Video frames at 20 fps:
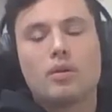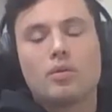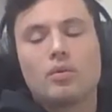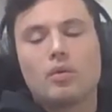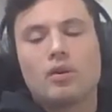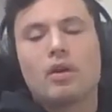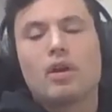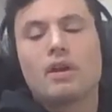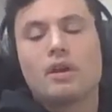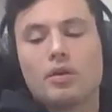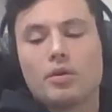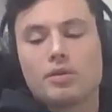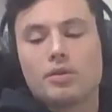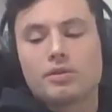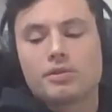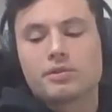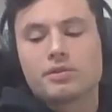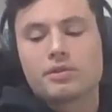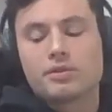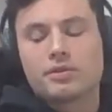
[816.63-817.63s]
what I
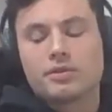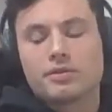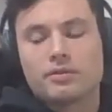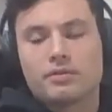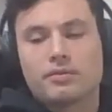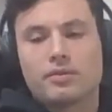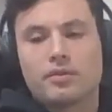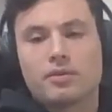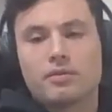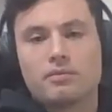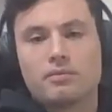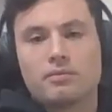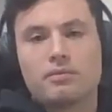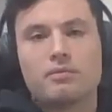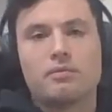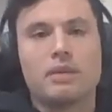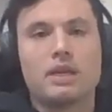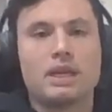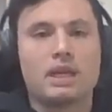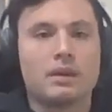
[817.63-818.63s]
noticed from
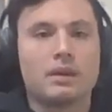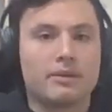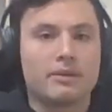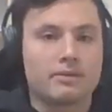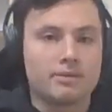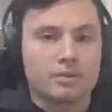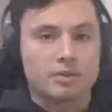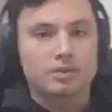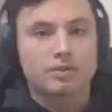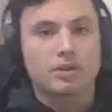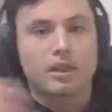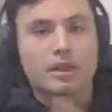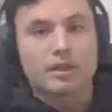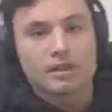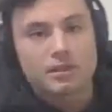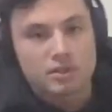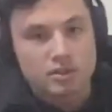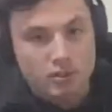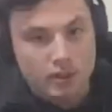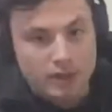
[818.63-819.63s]
me coming from Australia
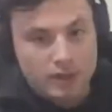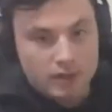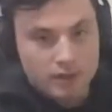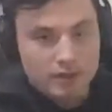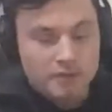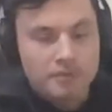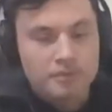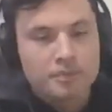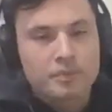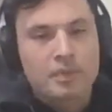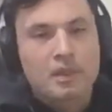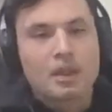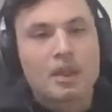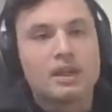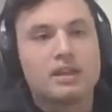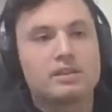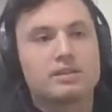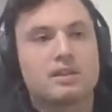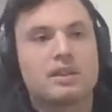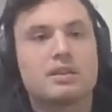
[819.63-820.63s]
to Sweden
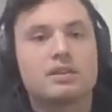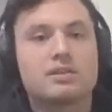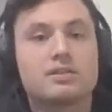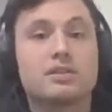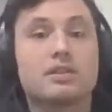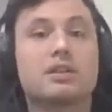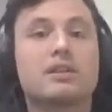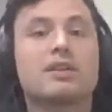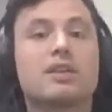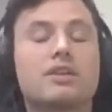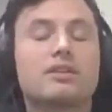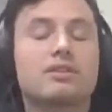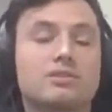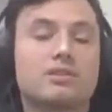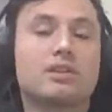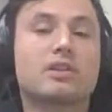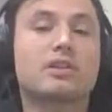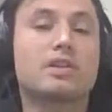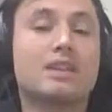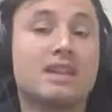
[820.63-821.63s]
is there is
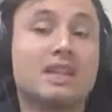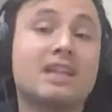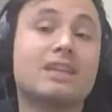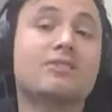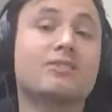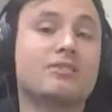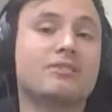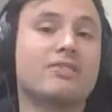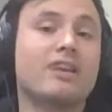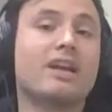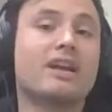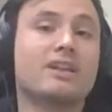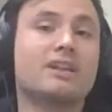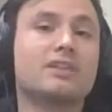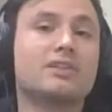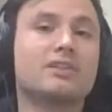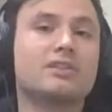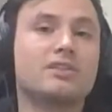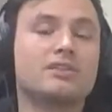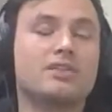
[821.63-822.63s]
a clear
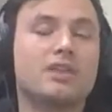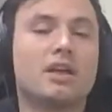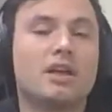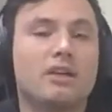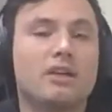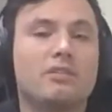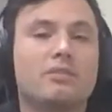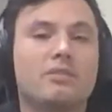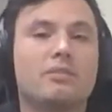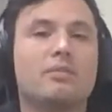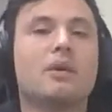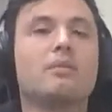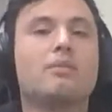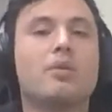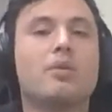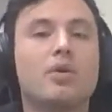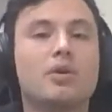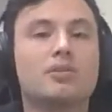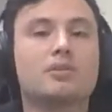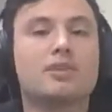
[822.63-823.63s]
advantage for me
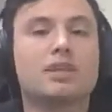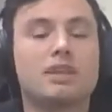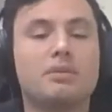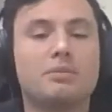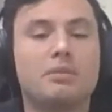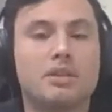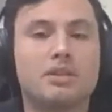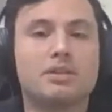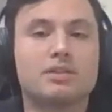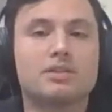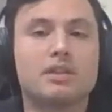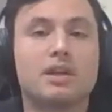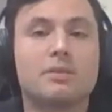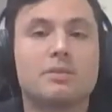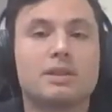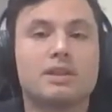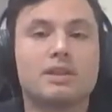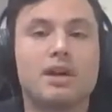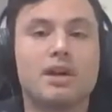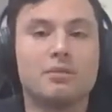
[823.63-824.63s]
personally because
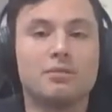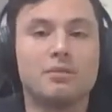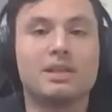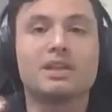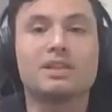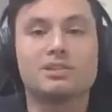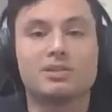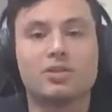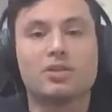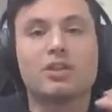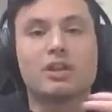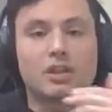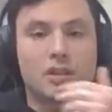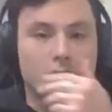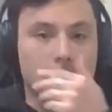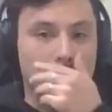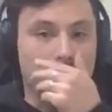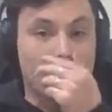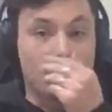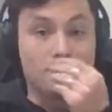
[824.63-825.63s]
I'm
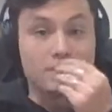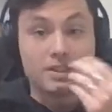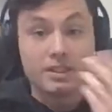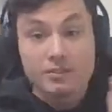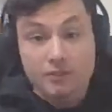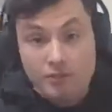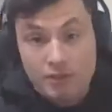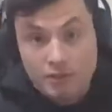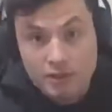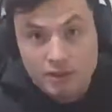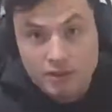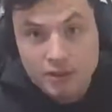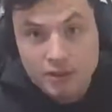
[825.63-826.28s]
exotic. I'm different.